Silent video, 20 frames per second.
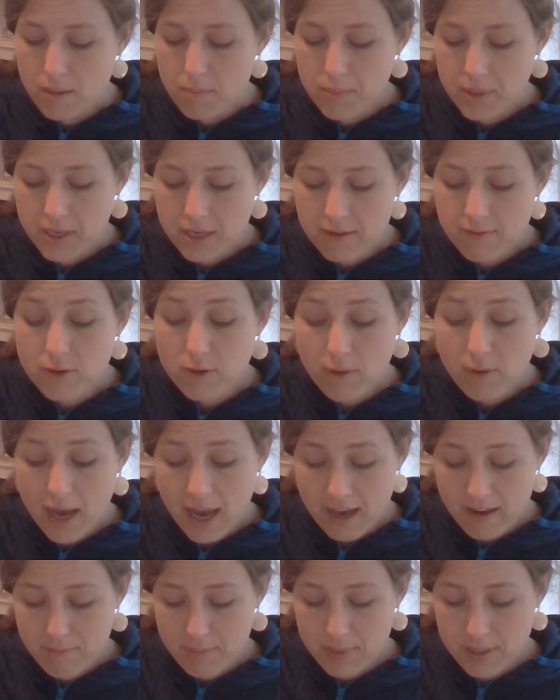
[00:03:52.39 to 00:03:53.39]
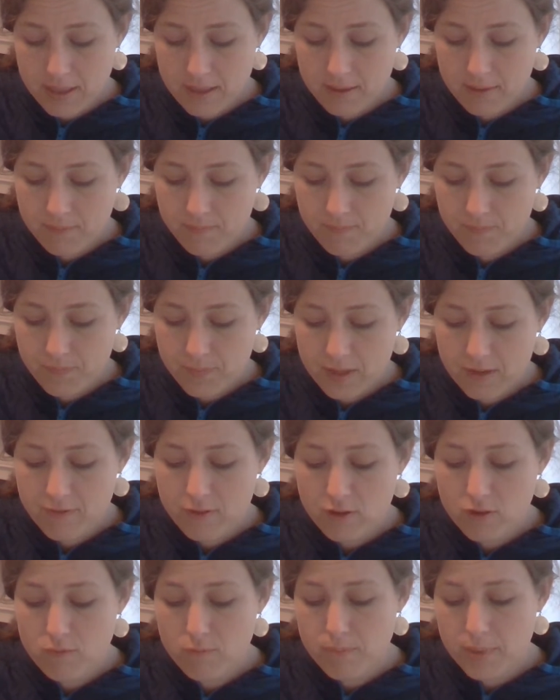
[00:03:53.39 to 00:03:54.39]
But if you have been, if
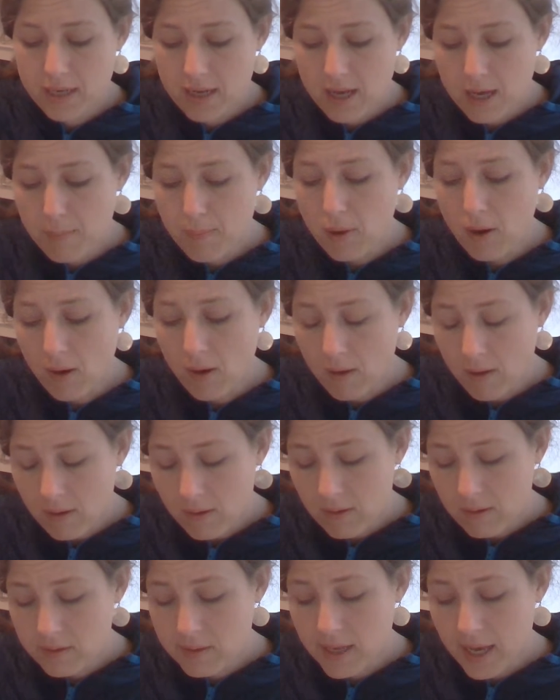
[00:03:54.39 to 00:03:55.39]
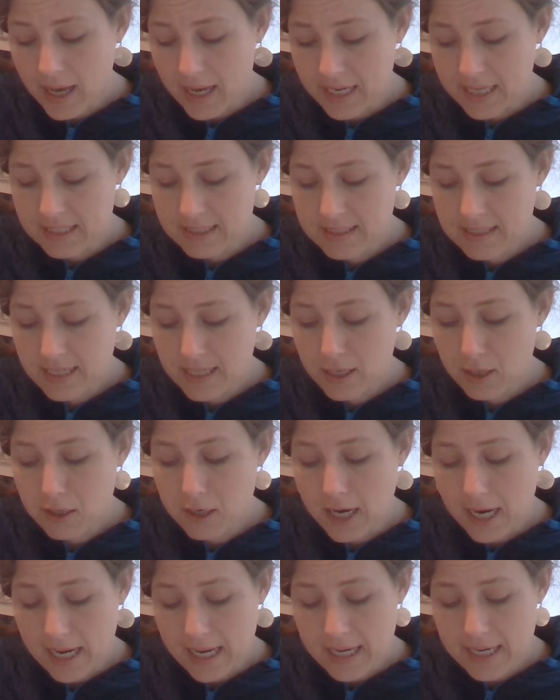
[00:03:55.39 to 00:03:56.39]
you've been up all night and
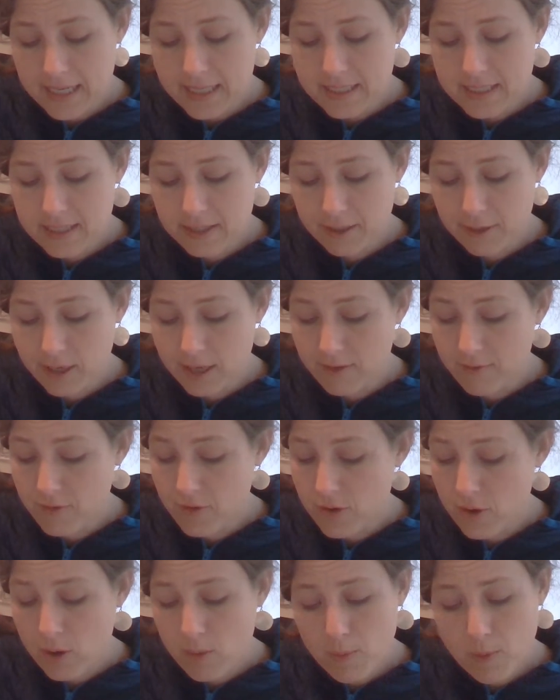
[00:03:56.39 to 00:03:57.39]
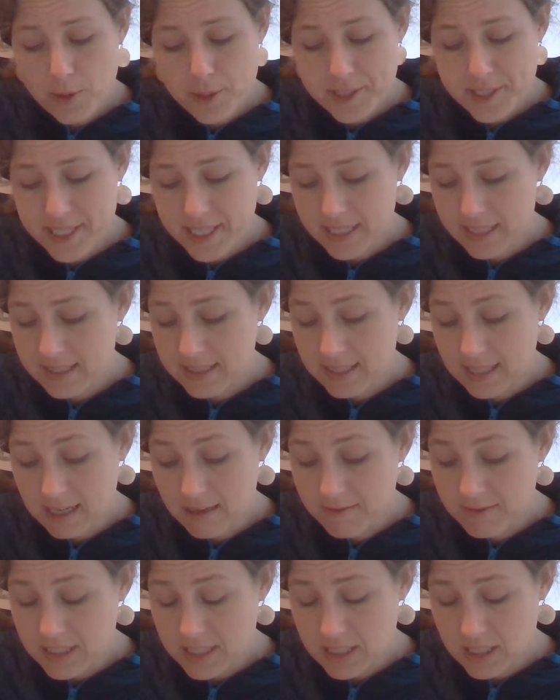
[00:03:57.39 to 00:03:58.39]
cried till you have no more tears
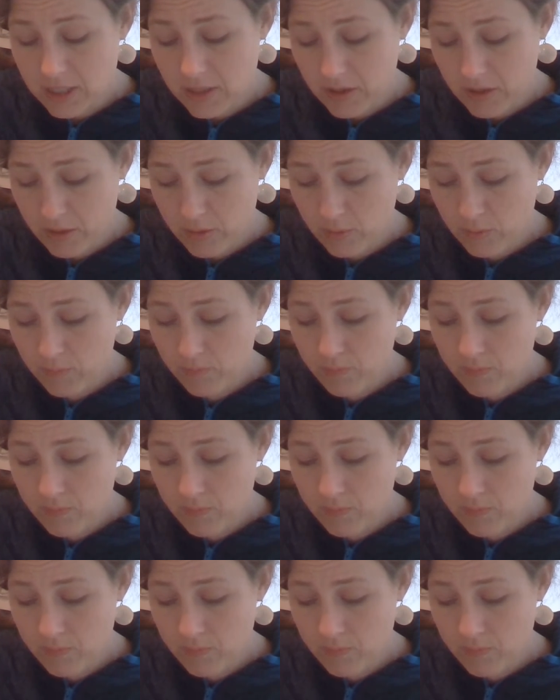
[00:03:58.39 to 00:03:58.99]
left in you,